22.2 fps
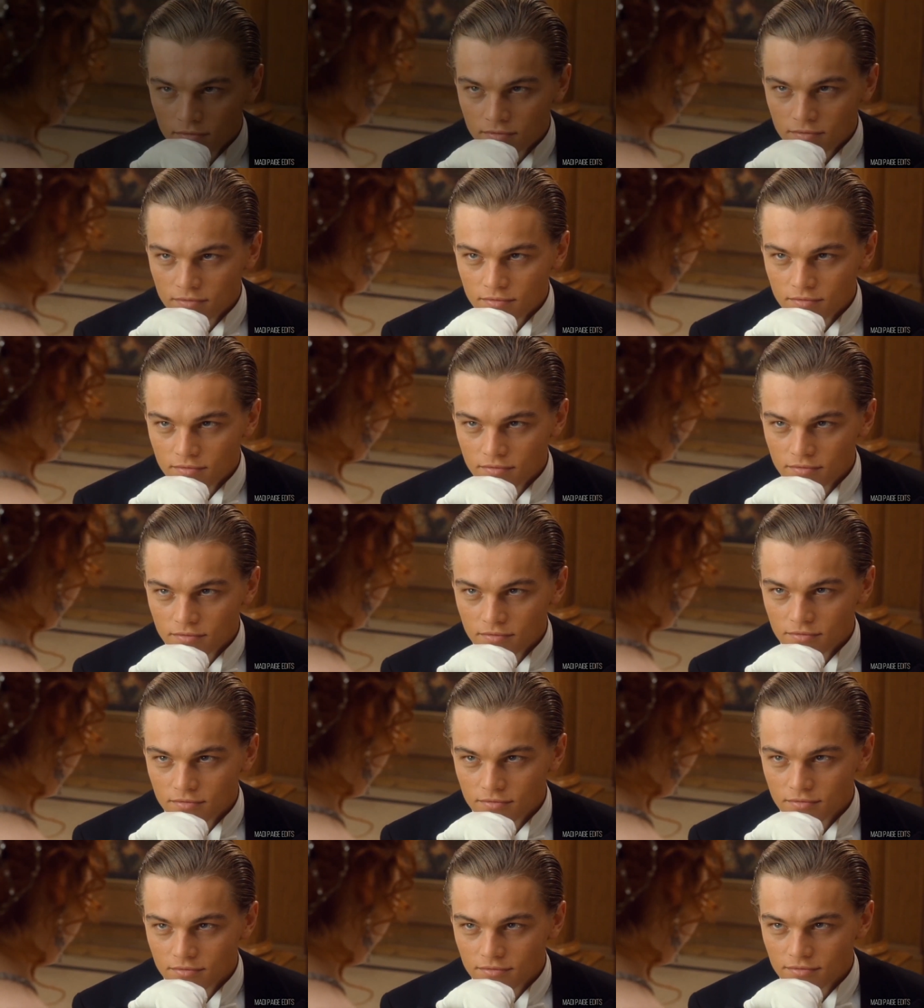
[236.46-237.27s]
It's
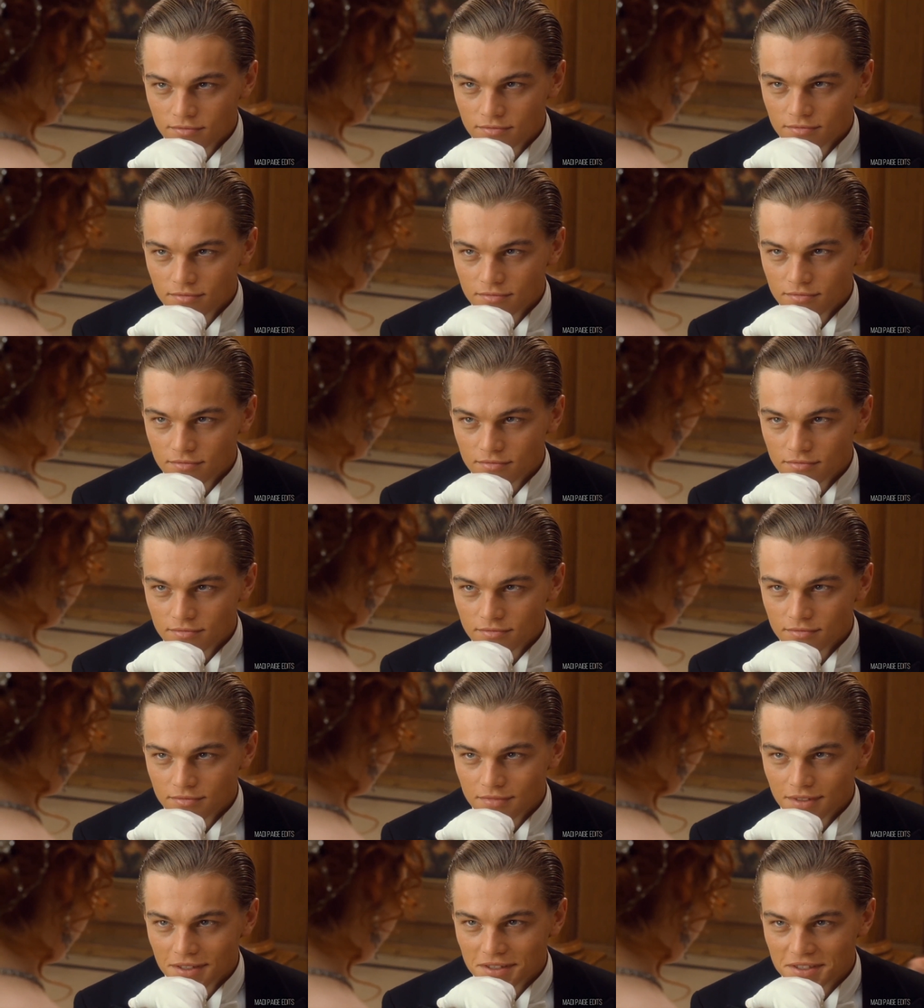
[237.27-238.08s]
happening.
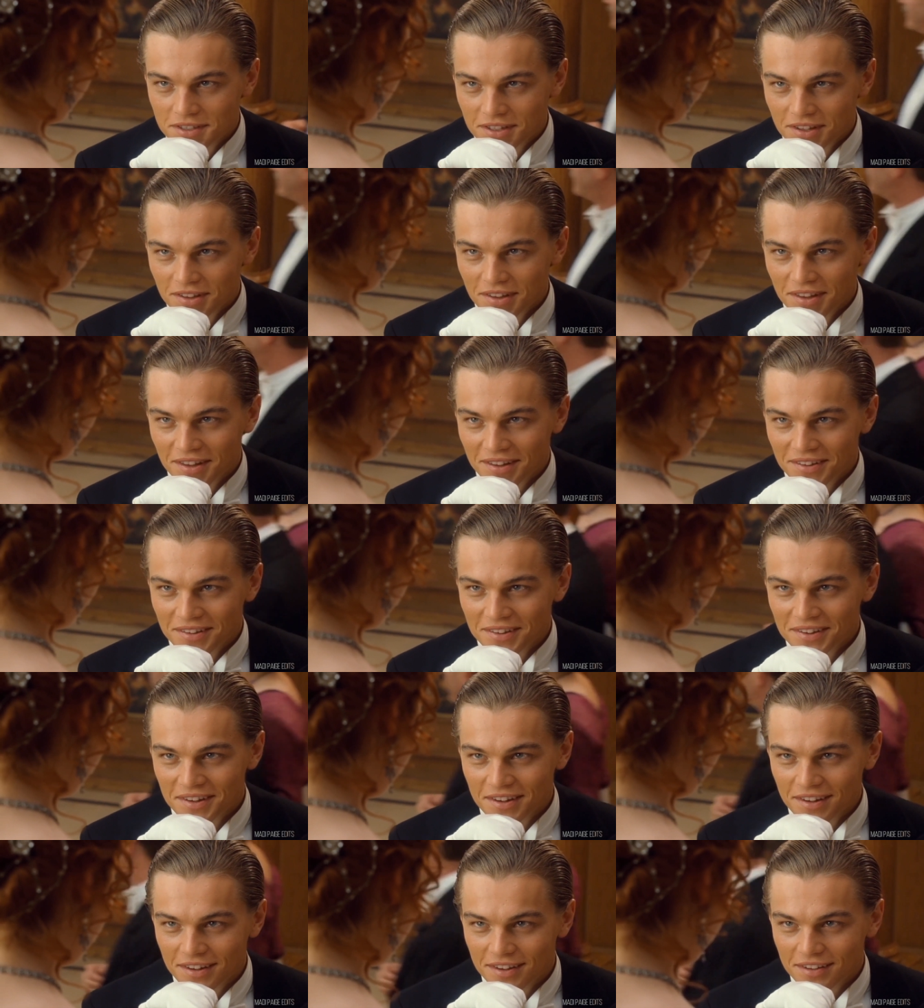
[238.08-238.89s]
You're about
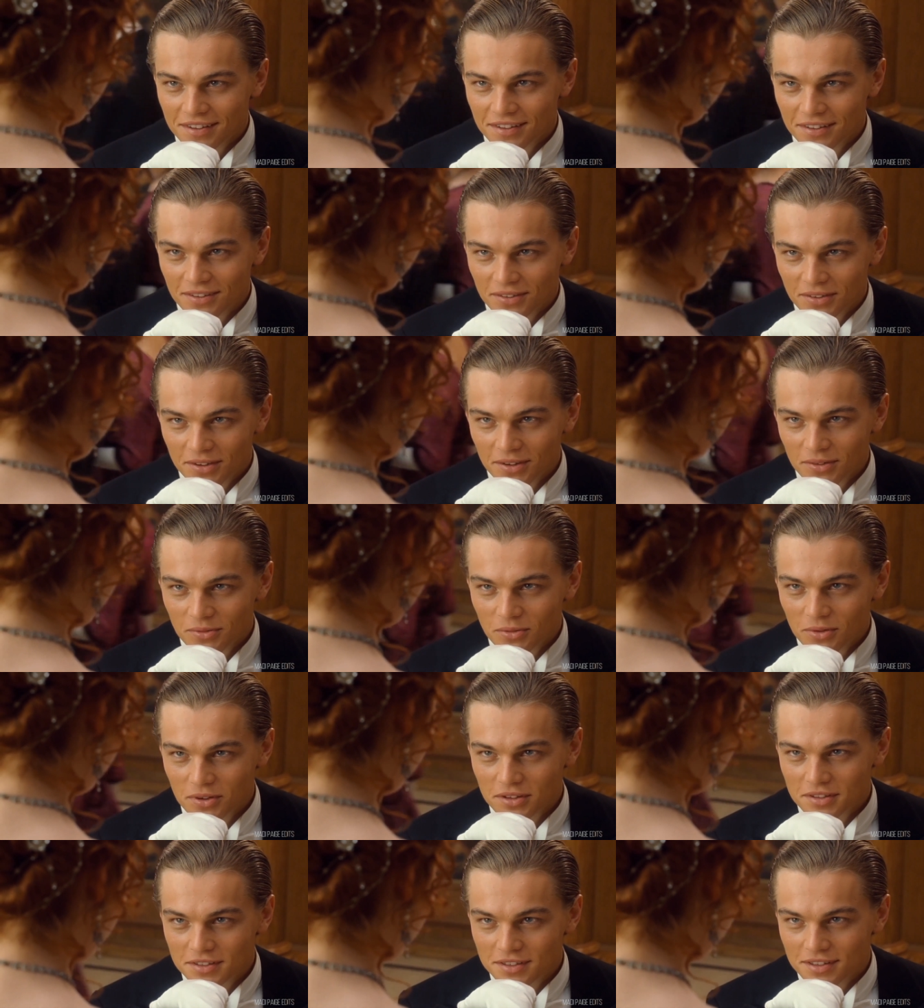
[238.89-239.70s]
to turn
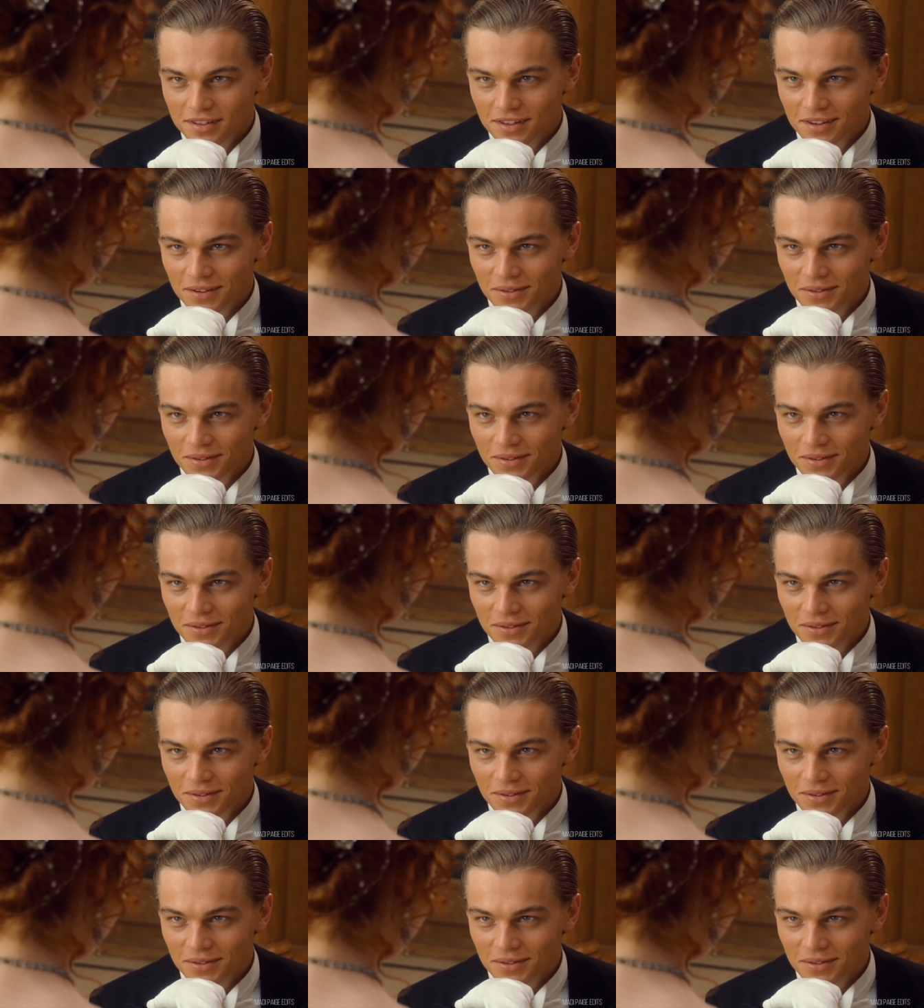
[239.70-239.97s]
25.